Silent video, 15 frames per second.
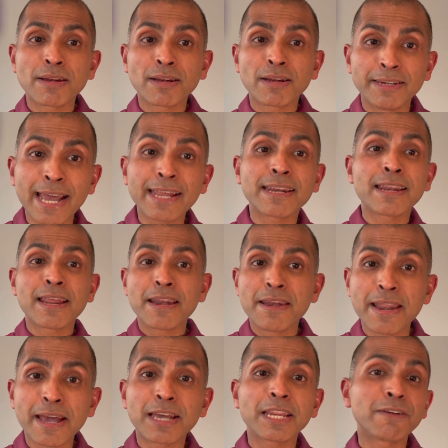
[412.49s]
net
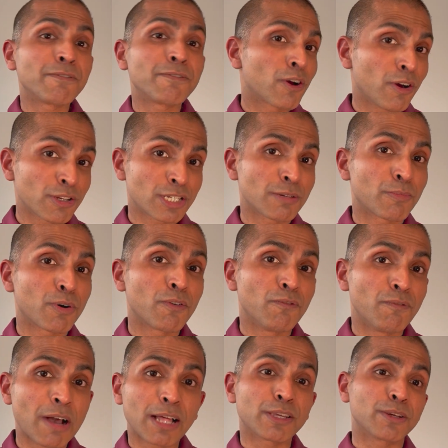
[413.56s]
negative customer
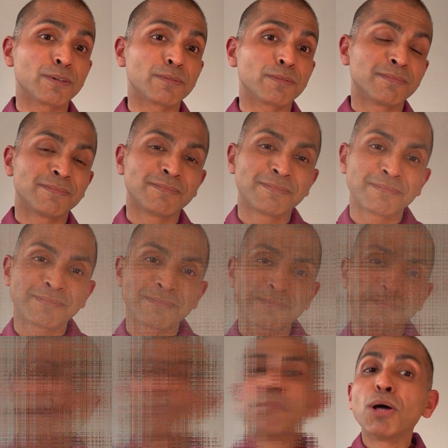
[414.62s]
value.
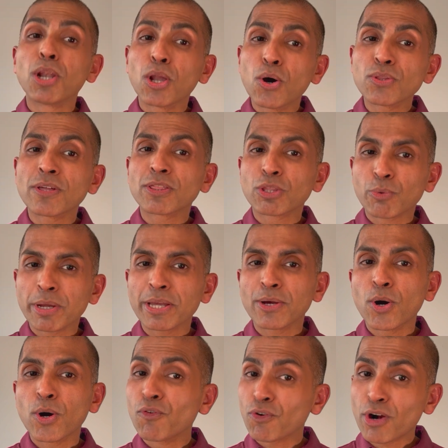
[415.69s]
Below the three
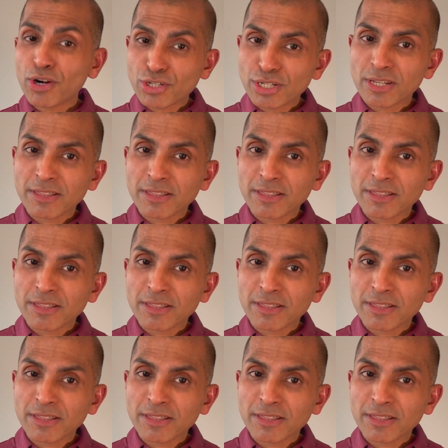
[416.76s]
overarching